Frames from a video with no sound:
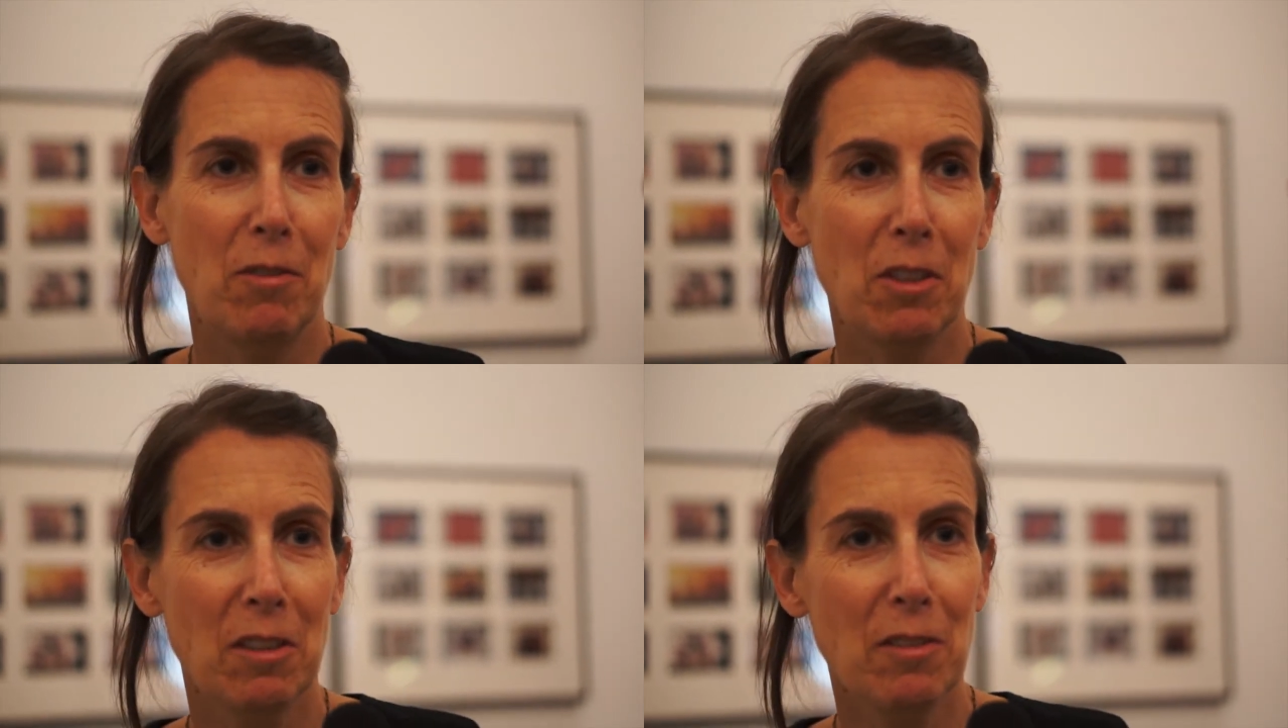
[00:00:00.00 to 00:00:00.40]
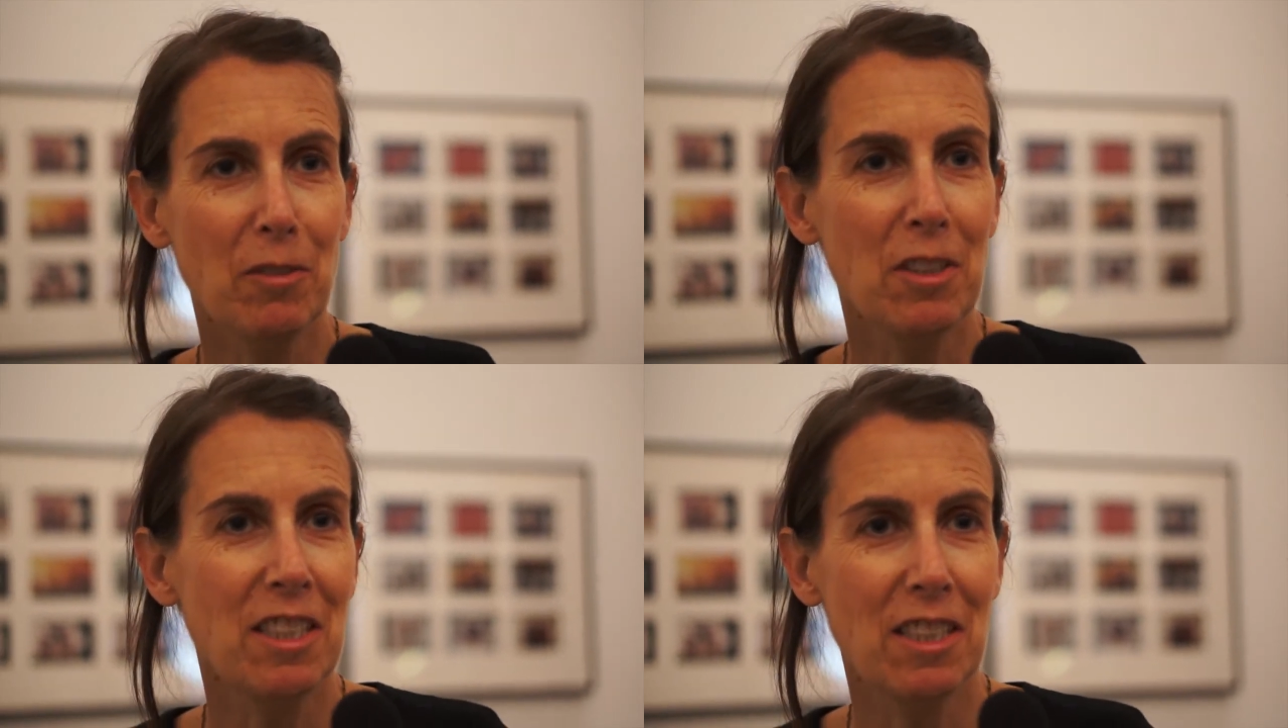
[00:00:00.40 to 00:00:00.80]

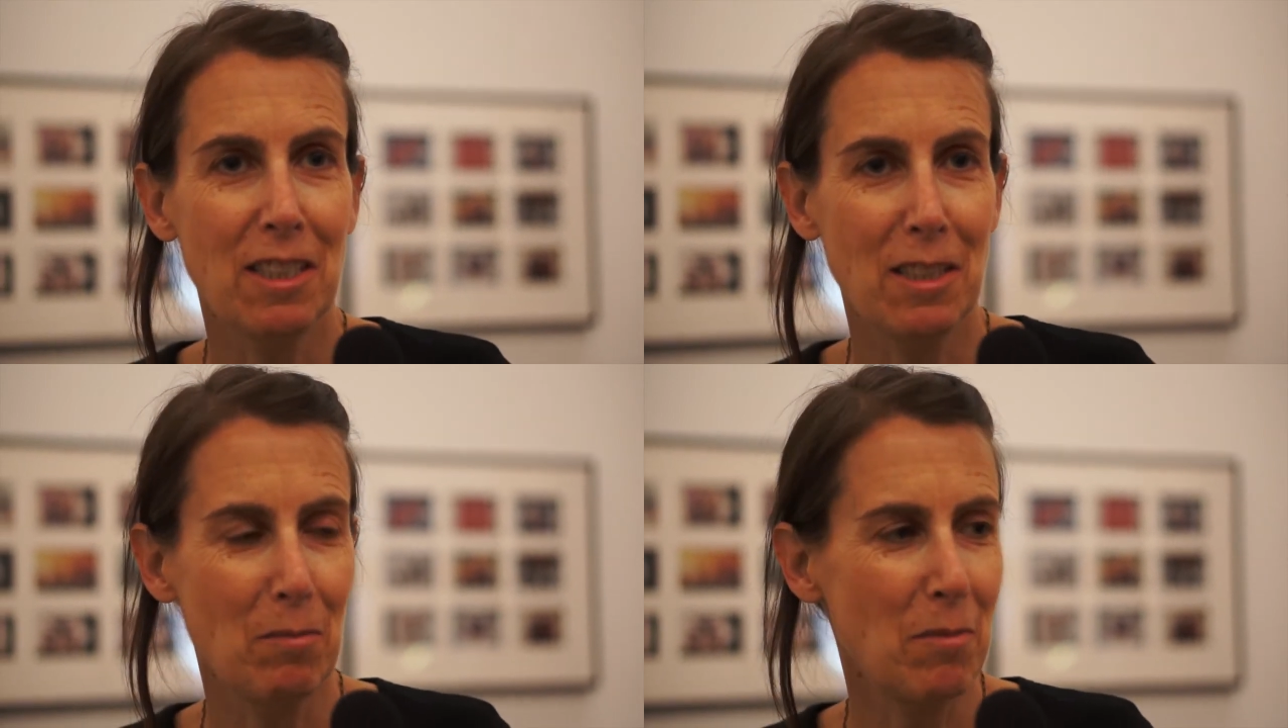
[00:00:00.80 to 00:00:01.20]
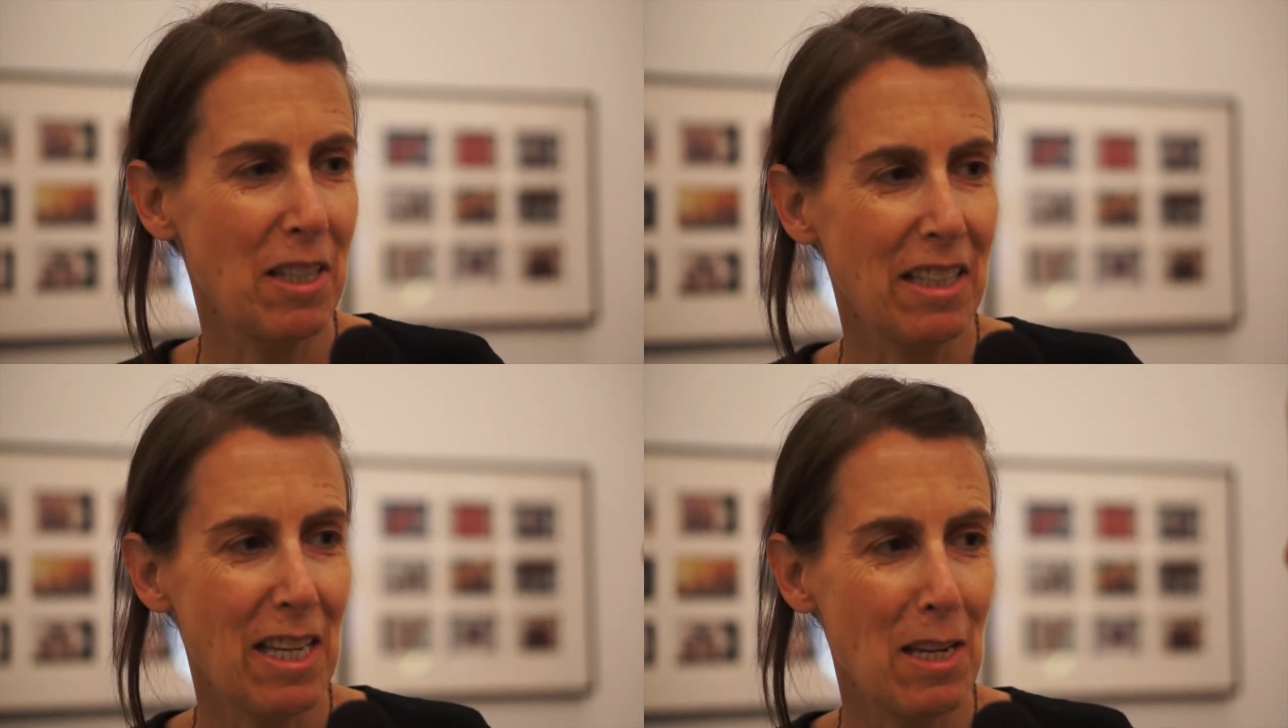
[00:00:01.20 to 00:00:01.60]
delivery system that
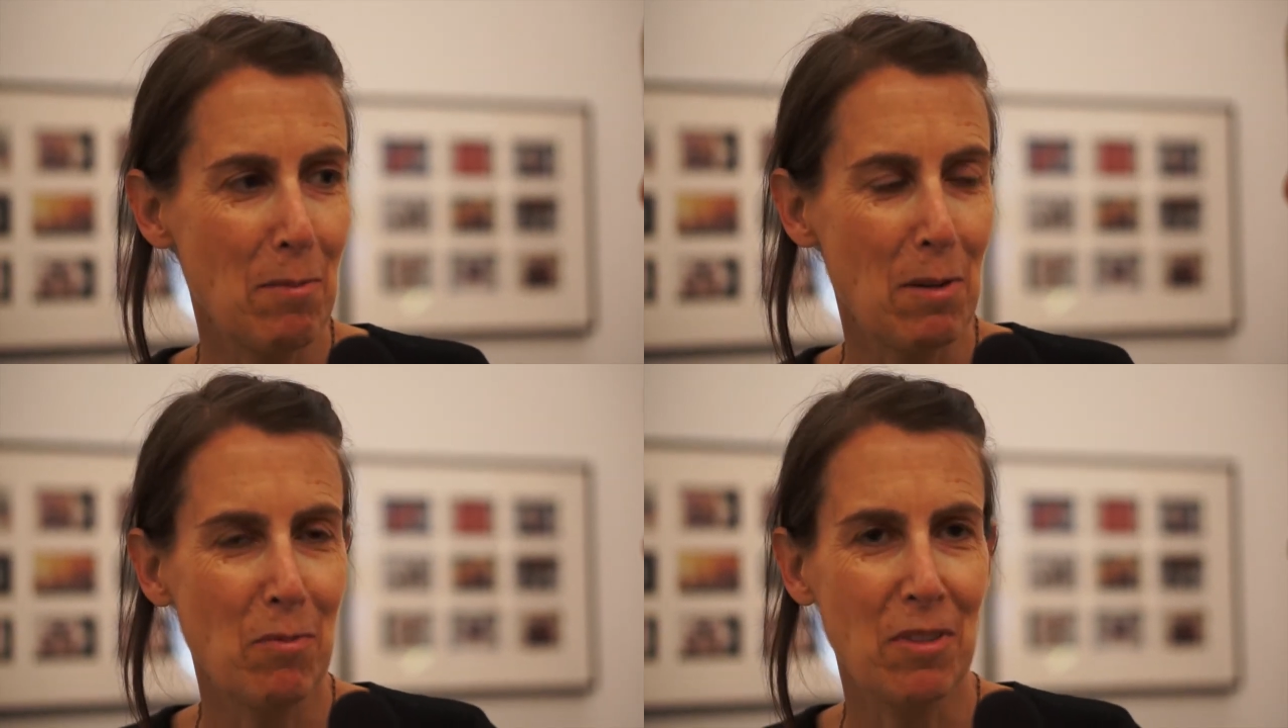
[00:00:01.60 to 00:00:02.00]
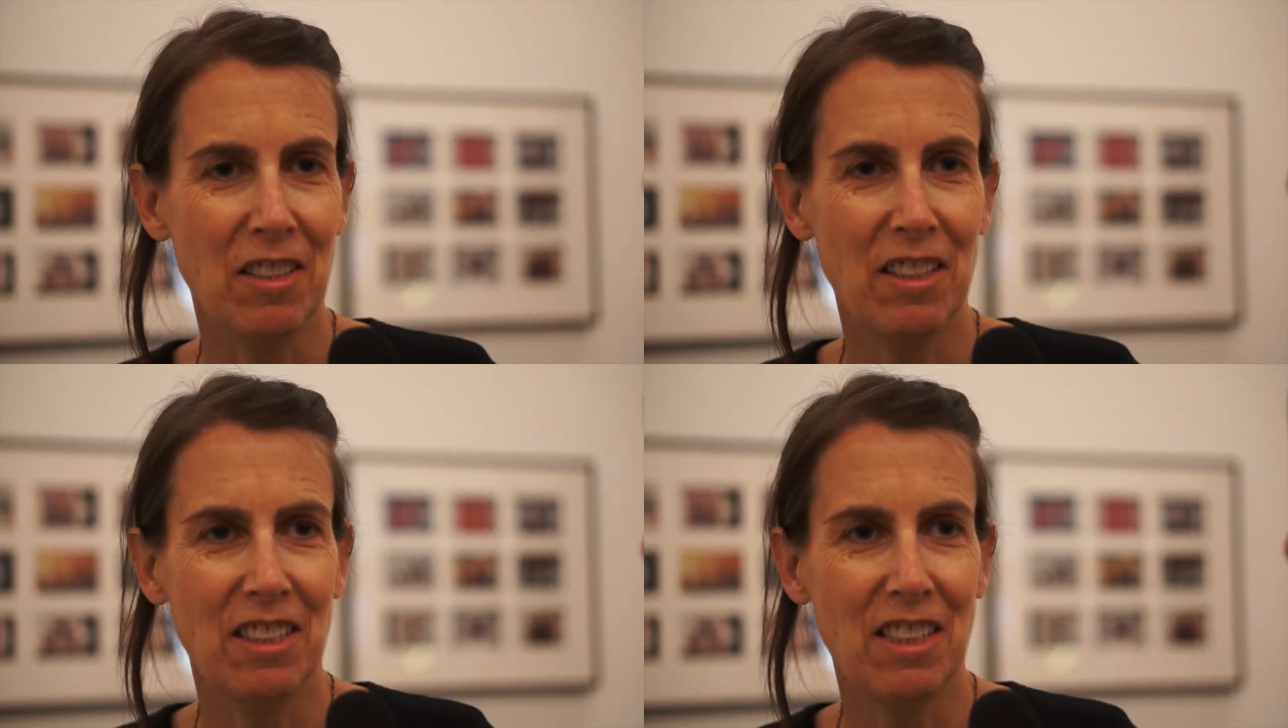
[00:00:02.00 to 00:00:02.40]
I came up
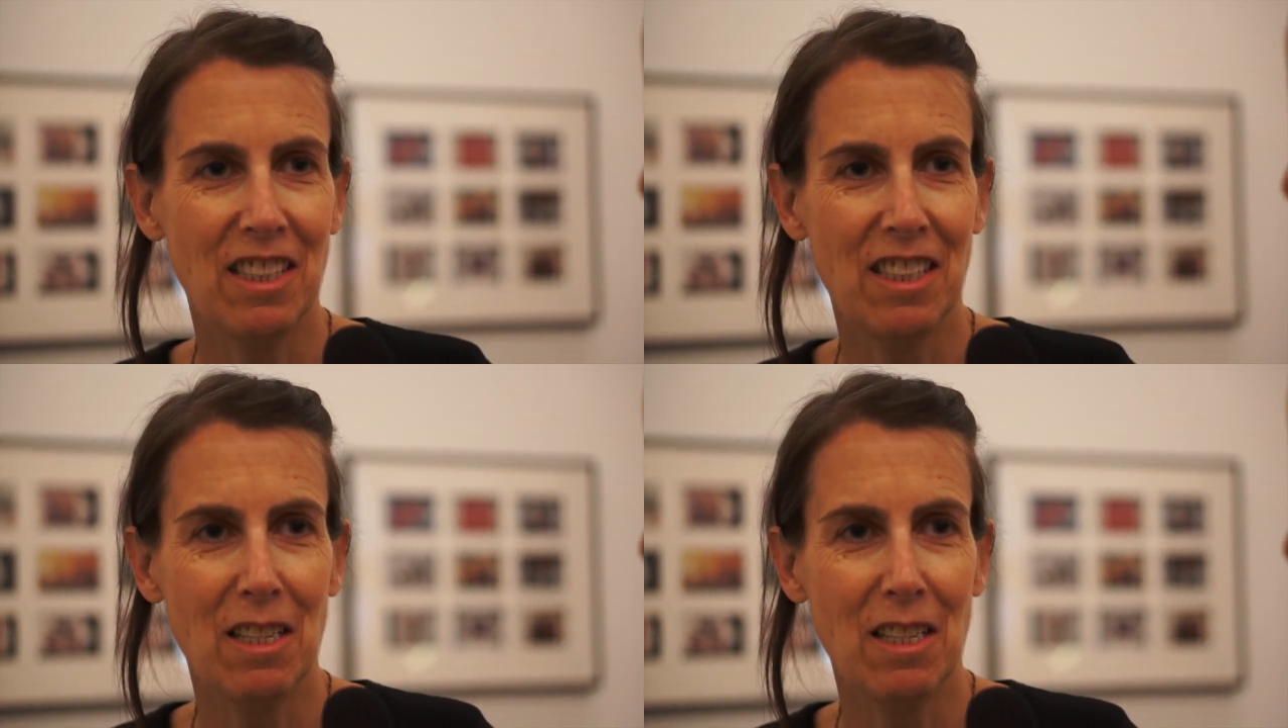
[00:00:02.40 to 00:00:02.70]
with. It's